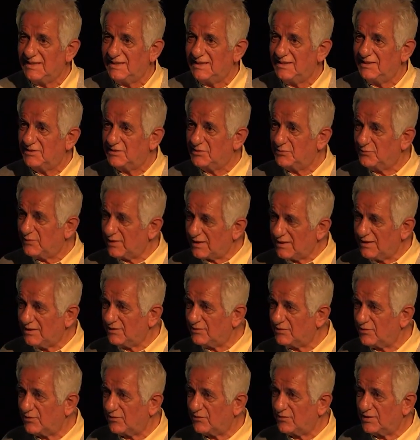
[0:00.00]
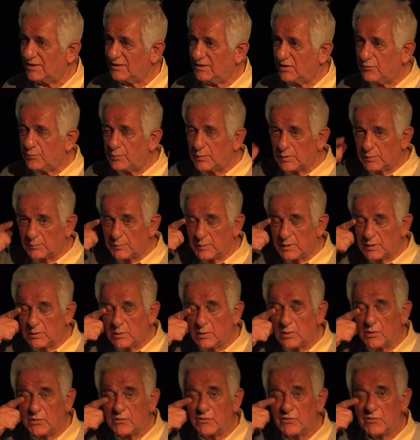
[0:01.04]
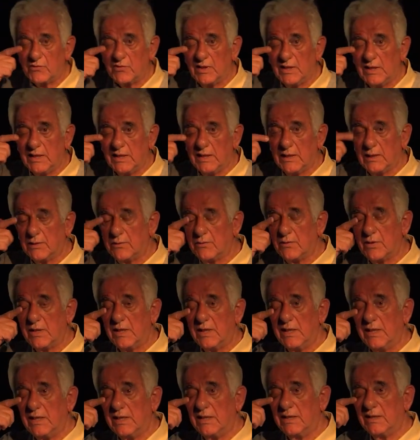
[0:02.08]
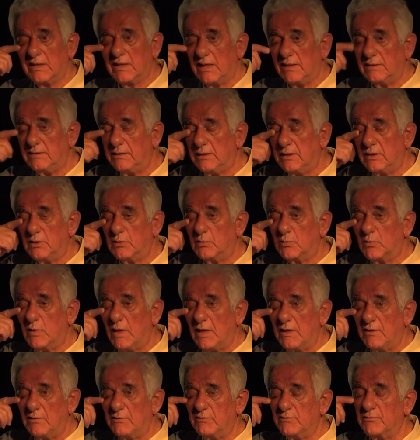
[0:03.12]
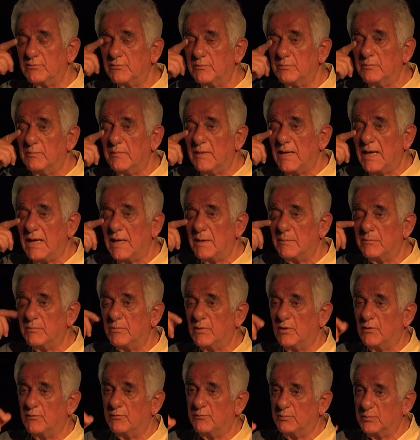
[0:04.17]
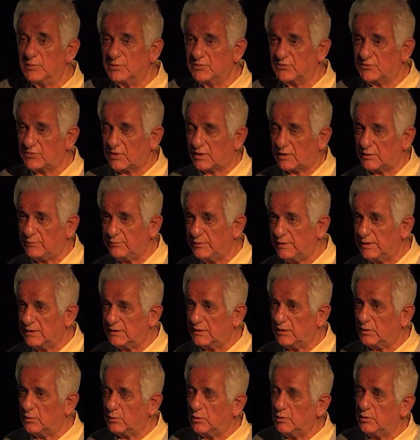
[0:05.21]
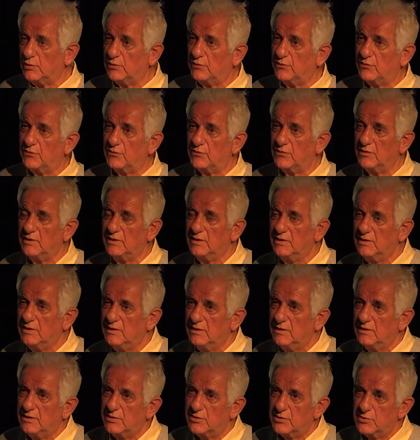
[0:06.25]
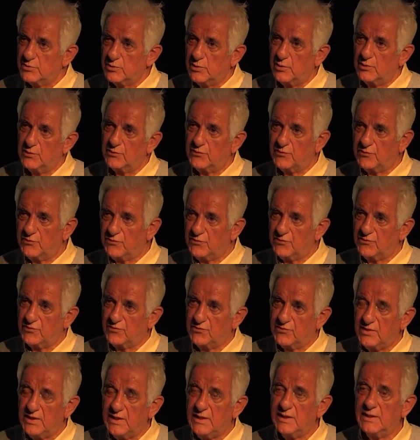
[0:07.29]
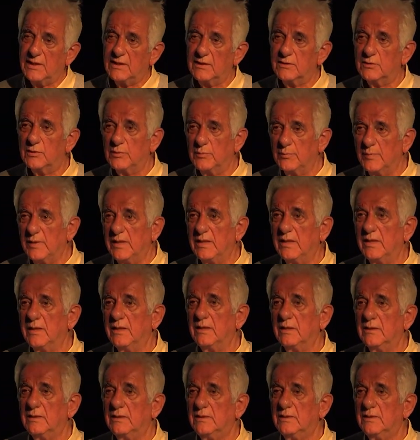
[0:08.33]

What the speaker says: It's a very interesting dispute because the 1912 map of Mutasarrifiyat al-Quds shows Sinai to be